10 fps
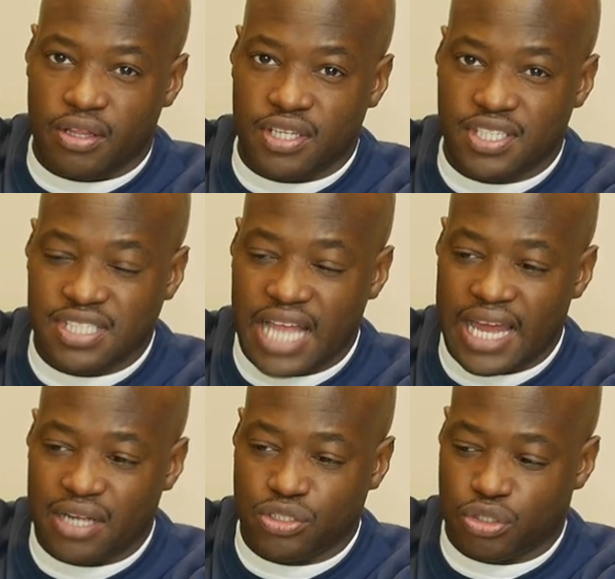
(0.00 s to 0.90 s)
the
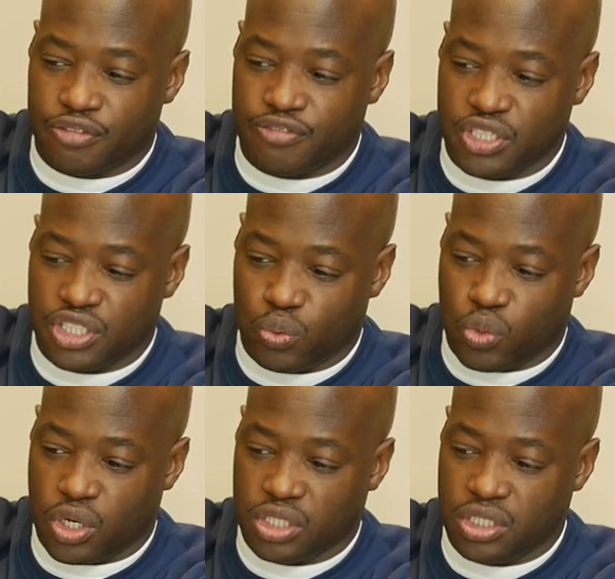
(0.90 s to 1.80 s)
slide out drawer function
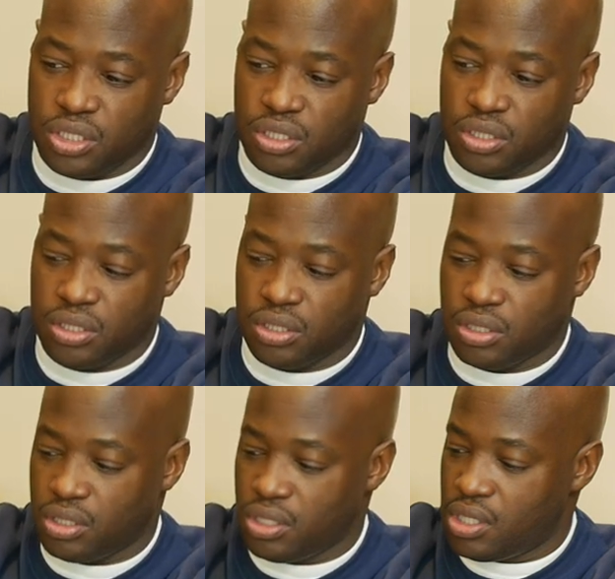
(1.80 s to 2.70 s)
worked.
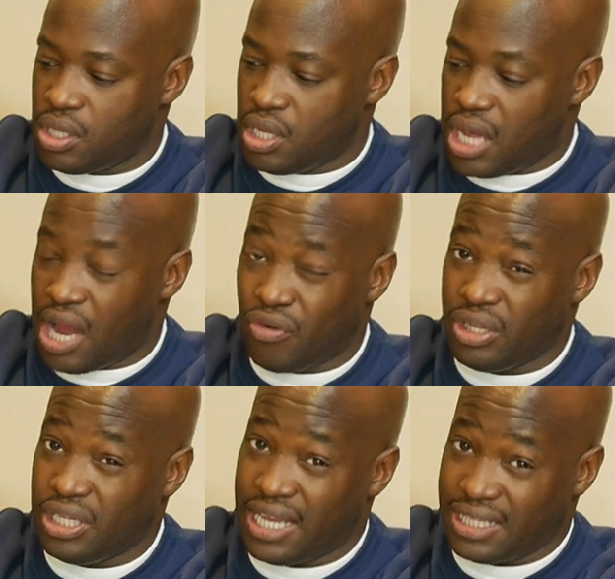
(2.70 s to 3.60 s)
I
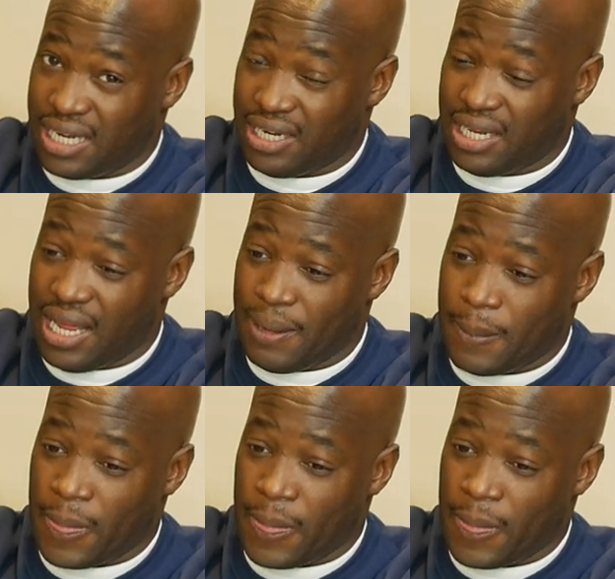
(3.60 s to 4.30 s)
really liked that a lot.